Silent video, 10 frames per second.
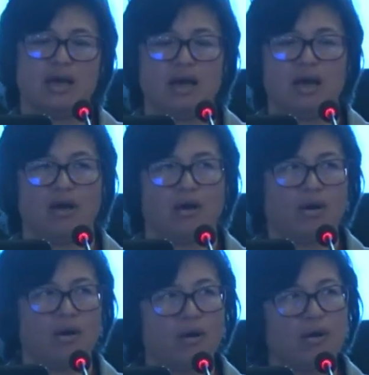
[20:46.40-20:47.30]
uh,
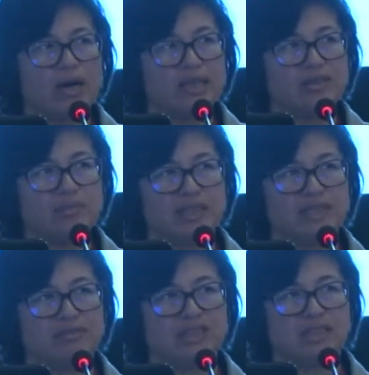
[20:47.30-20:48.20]
and the
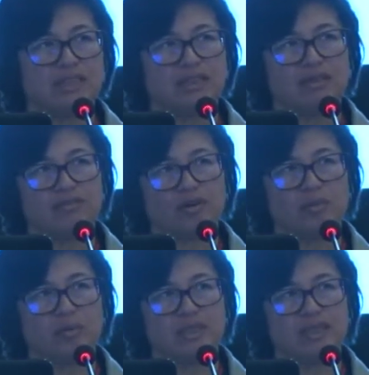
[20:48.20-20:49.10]
specificity of
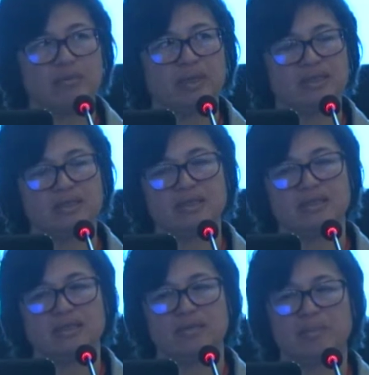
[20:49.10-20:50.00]
homeopathy when
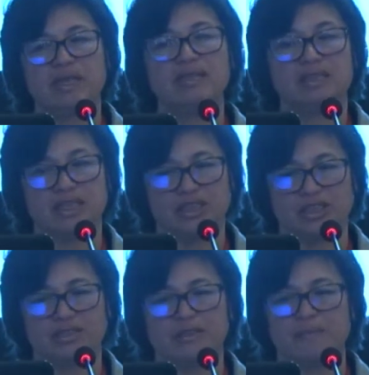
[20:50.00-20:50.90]
it's the mother
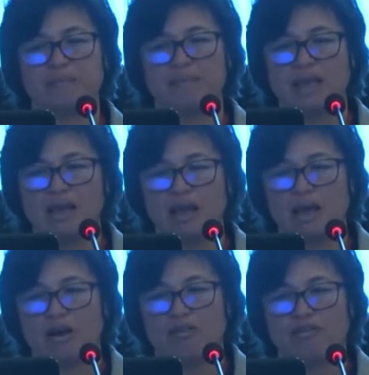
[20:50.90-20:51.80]
tincture.
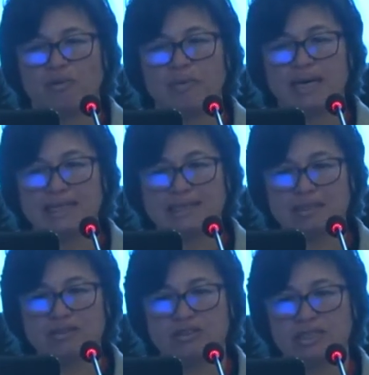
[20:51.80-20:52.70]
For marketing
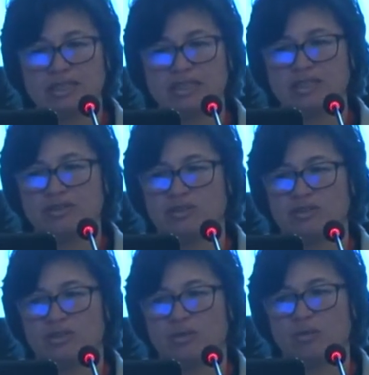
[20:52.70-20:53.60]
authorization
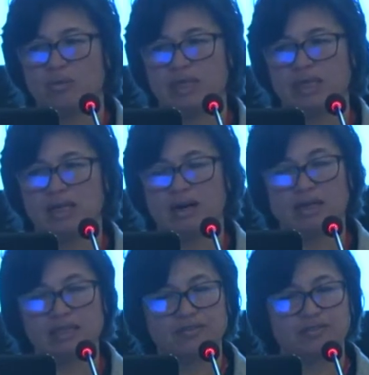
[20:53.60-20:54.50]
also, we
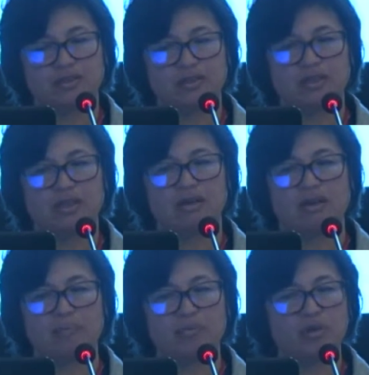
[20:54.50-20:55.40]
ask for
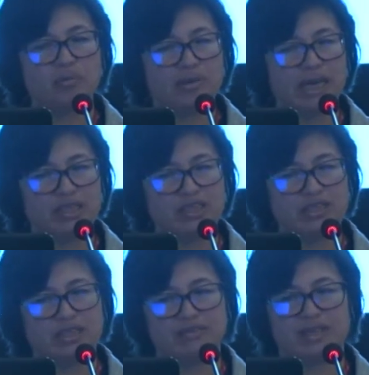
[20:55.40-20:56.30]
appropriate
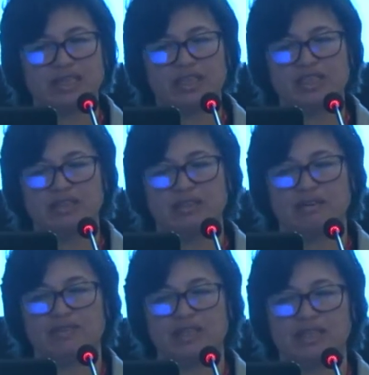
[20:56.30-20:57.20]
justification
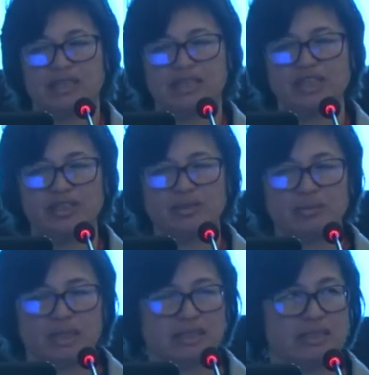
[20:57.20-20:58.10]
of the indication
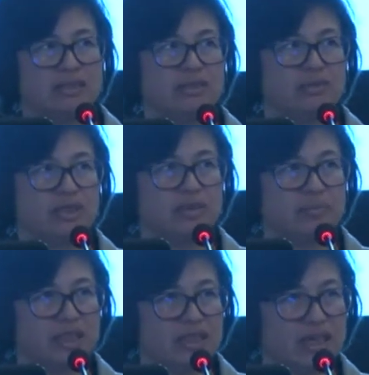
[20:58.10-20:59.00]
when it's used in
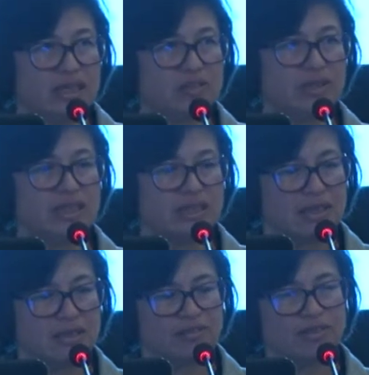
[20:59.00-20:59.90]
pediatrics
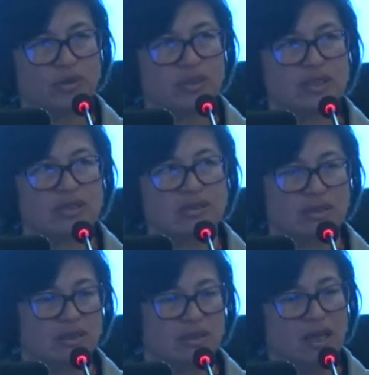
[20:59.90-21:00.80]
and focused on
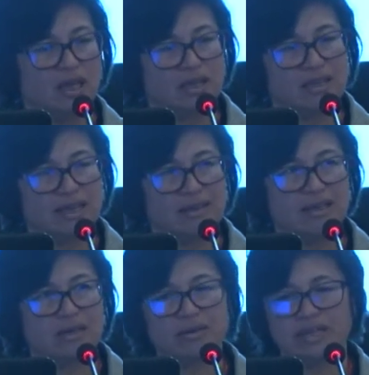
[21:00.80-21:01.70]
the
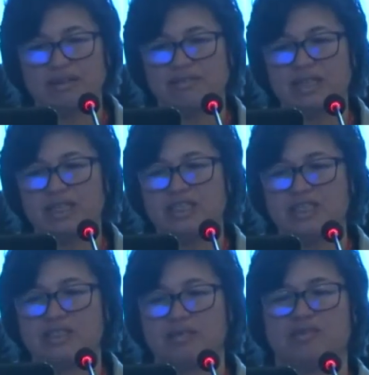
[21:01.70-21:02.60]
category of
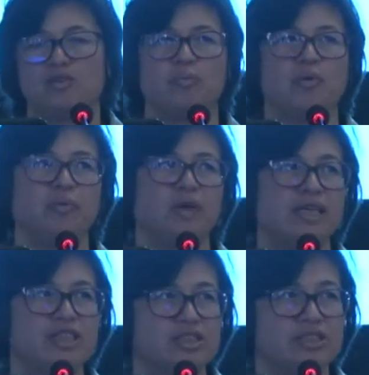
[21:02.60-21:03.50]
ages for the
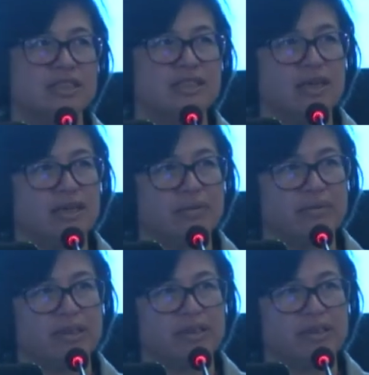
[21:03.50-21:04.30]
population, dealing with the